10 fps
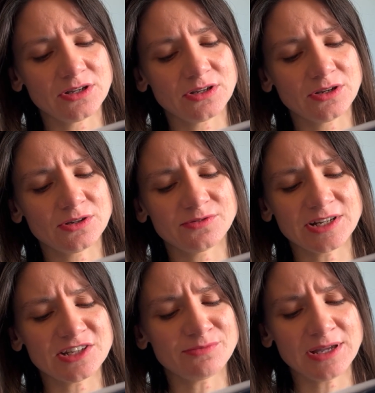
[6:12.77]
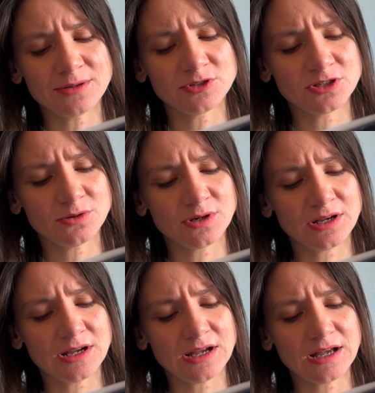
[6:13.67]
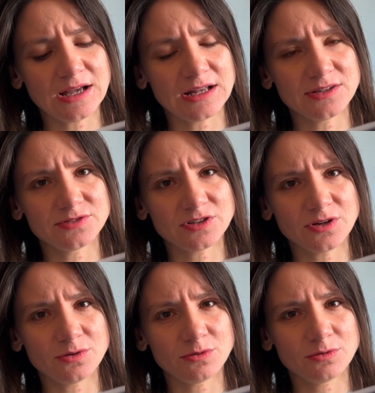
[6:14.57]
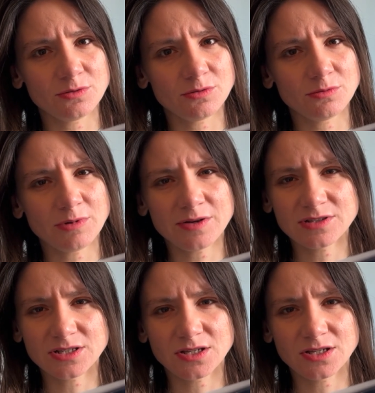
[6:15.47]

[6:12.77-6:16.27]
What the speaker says: Could Freddie have met him too? And if so, where is he?